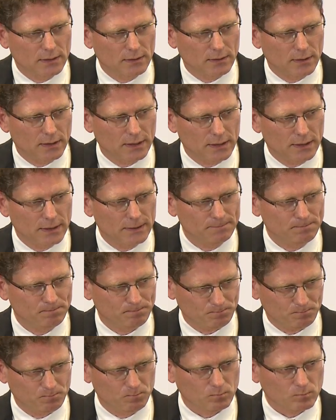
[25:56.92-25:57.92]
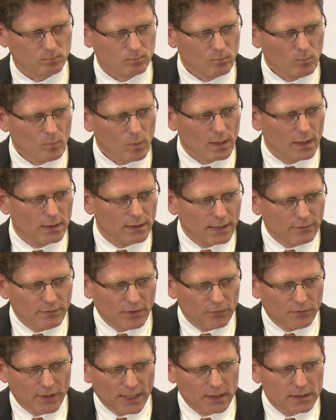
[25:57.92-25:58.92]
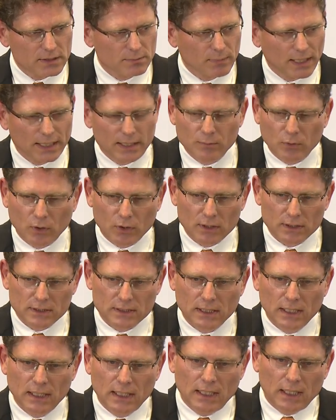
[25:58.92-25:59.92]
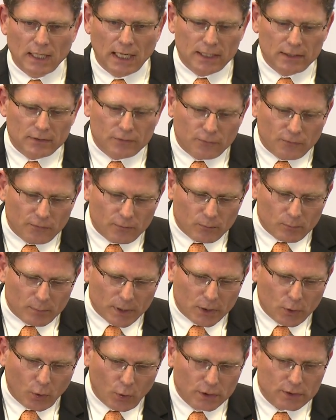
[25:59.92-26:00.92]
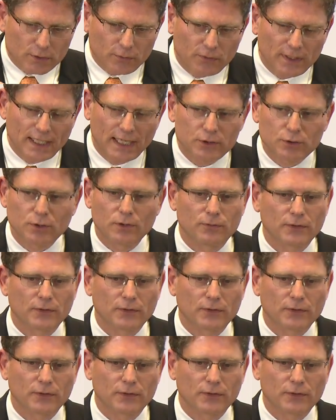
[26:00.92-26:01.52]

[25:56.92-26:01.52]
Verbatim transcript: uh, here. And then we have various money models, and because of financial